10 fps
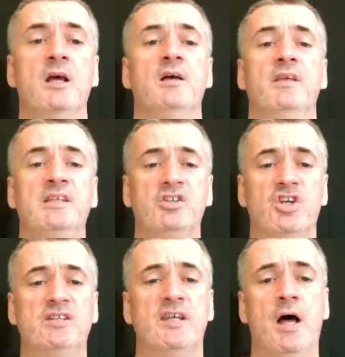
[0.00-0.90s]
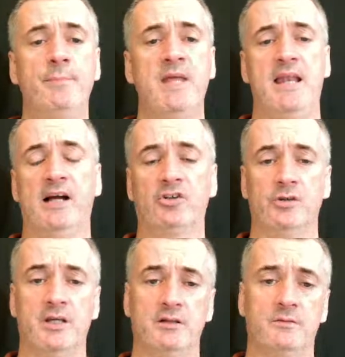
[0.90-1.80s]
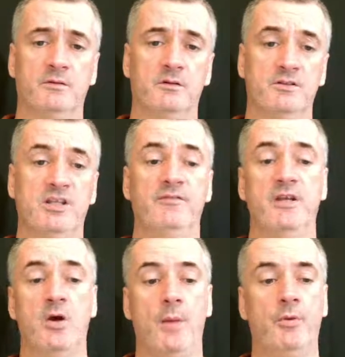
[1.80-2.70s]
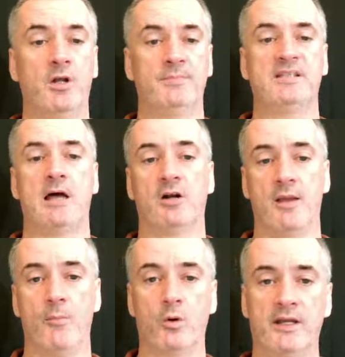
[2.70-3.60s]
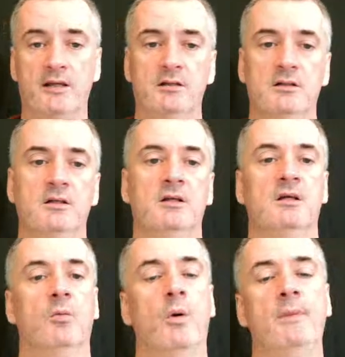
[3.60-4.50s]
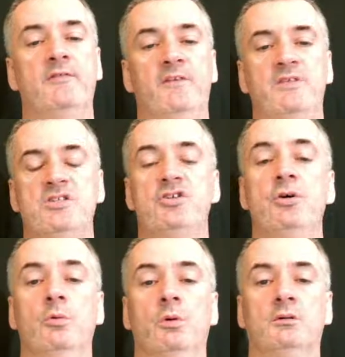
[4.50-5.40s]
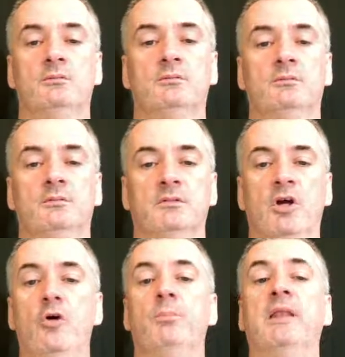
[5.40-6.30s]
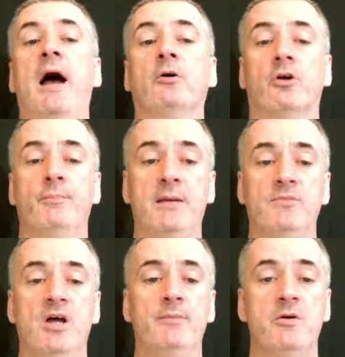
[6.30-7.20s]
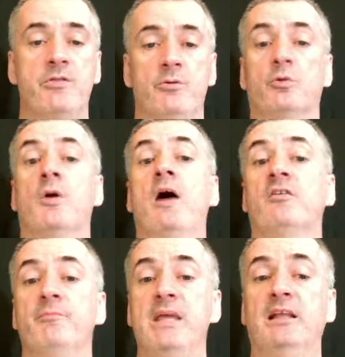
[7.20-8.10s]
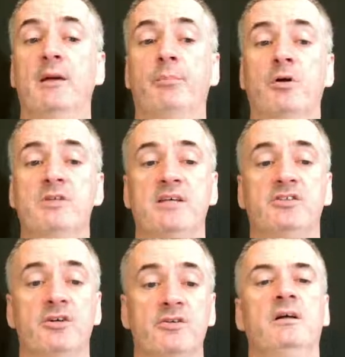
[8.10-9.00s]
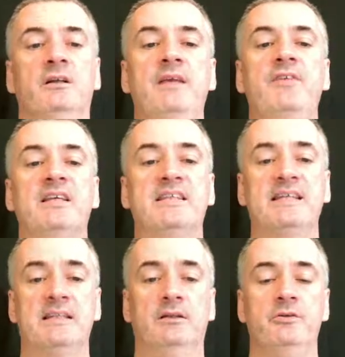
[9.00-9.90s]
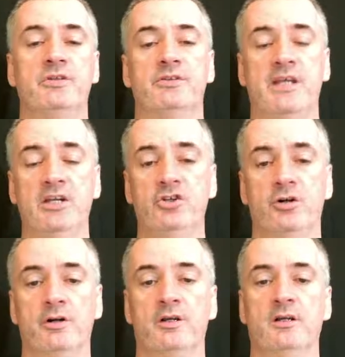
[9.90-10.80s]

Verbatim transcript: This is just an update, actually, to the video I put up Saturday morning. Woman fifty-two, who plowed her B M W through a crowd of B L M protesters, leaving six losers injured,